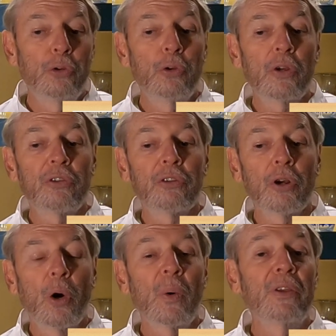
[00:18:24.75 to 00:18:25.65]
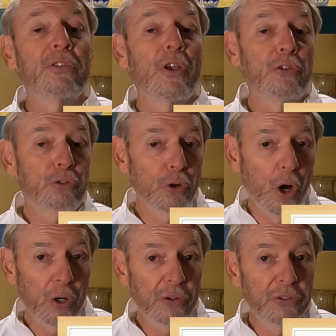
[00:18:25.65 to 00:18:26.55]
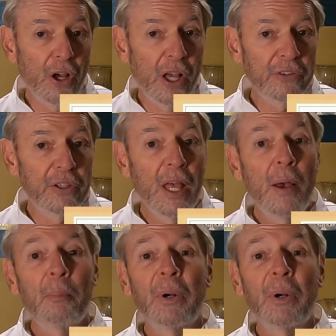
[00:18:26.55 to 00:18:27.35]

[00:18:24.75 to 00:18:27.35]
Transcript: Tsukejiro is stronger sauce,